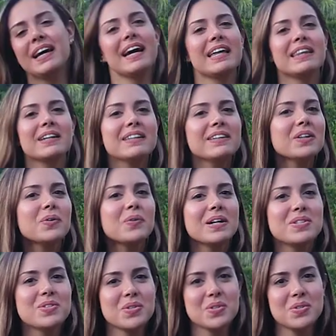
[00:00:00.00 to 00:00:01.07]
Another
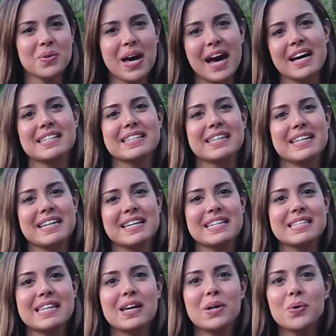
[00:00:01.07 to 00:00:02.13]
question to ask
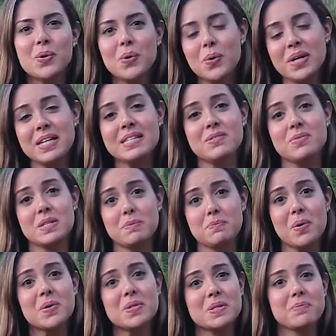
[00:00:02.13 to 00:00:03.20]
is, who is
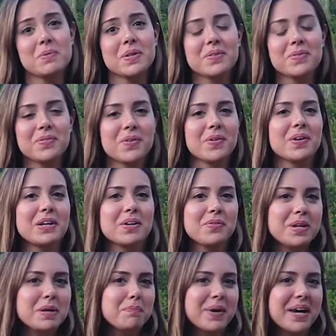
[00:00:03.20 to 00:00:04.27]
responsible for the
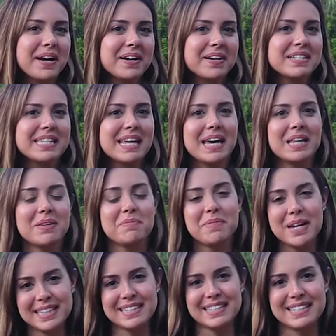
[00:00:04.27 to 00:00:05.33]
repairs and
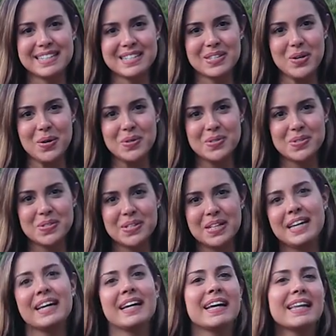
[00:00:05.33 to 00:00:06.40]
maintenance costs?
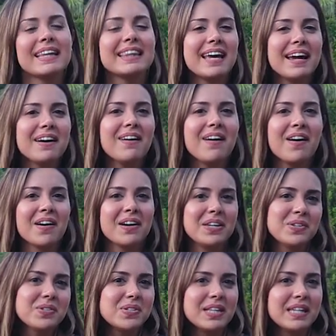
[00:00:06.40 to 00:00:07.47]
They are
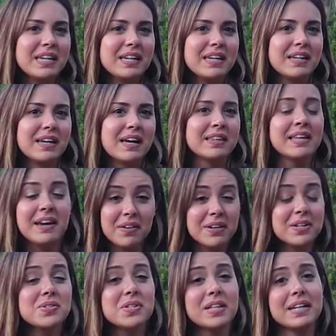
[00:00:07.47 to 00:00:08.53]
usually
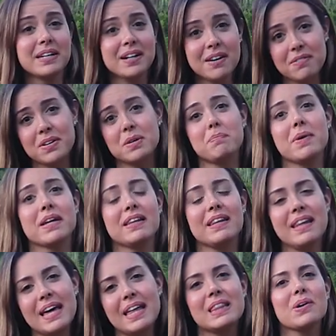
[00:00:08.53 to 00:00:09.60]
covered by the
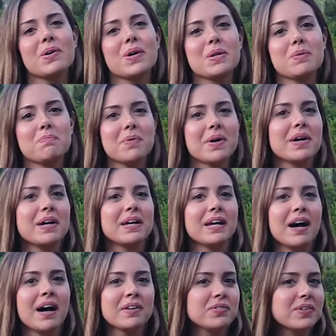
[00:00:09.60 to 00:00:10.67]
landlord, but
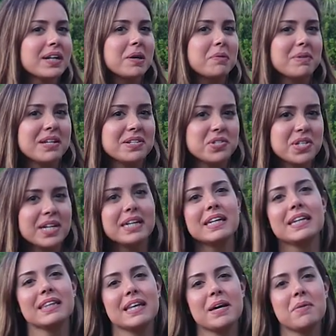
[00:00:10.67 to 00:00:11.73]
I'd recommend
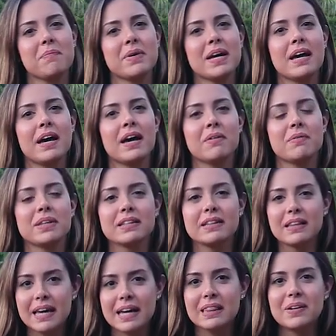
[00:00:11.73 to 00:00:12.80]
checking them with the
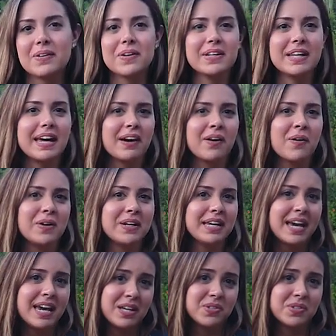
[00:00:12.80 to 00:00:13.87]
landlord or the
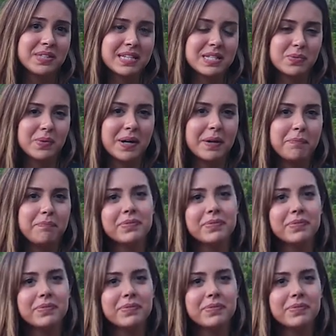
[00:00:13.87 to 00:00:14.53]
agent as well.